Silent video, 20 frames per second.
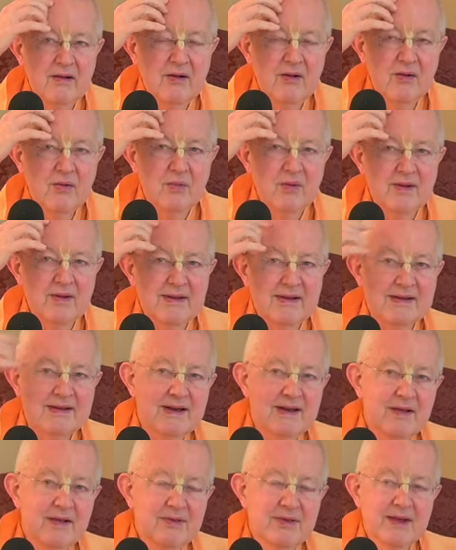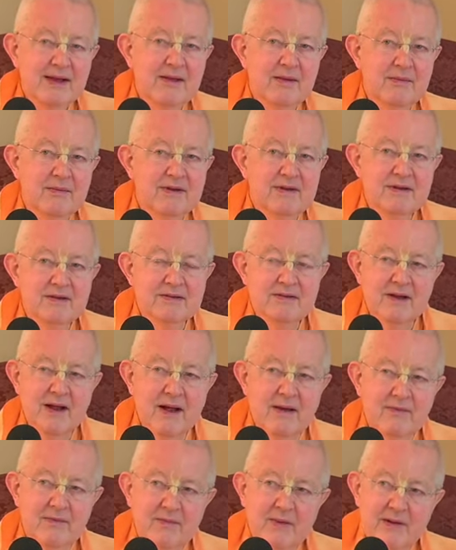Well, it's not that. Let me just,
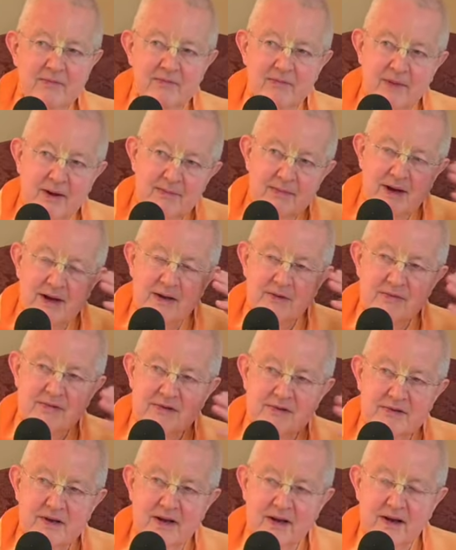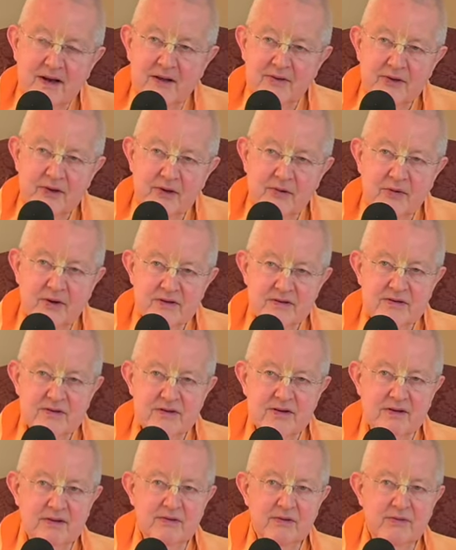my mind was stuck on the question.
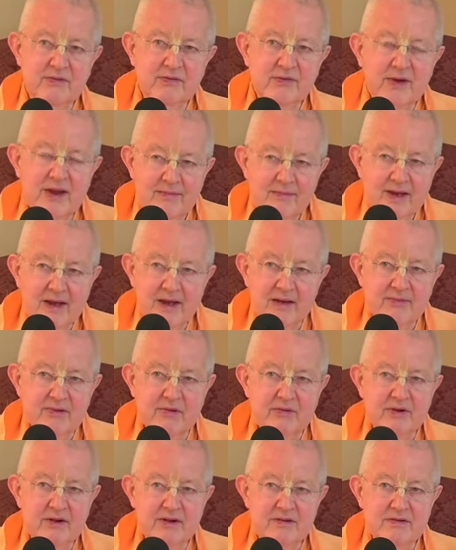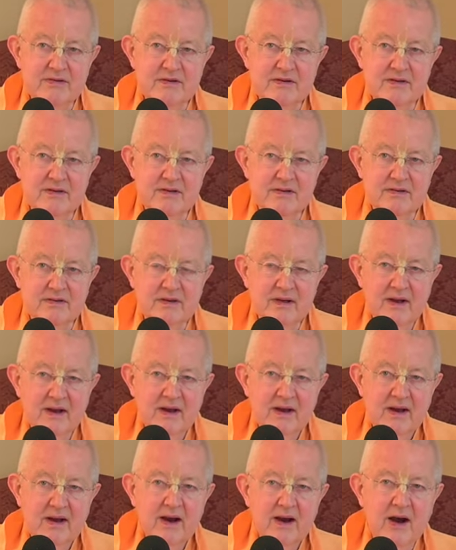The framing of the question is,
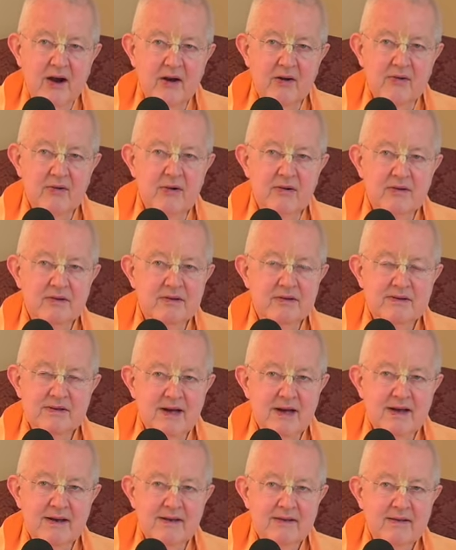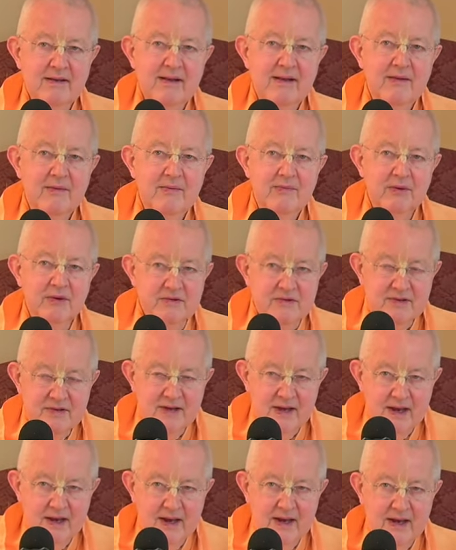our goal is not per
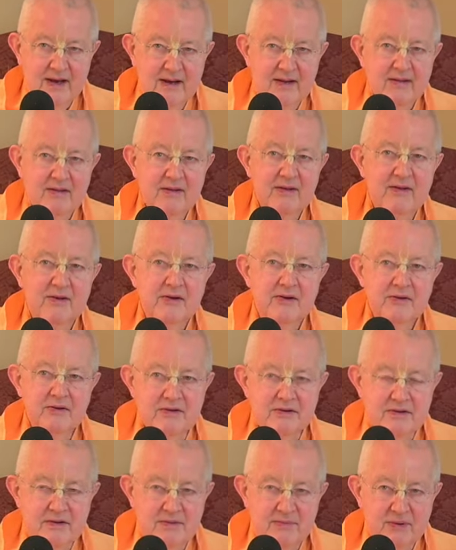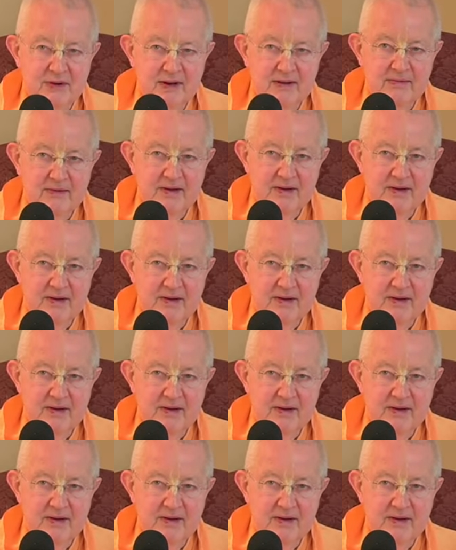se Krishna Prema.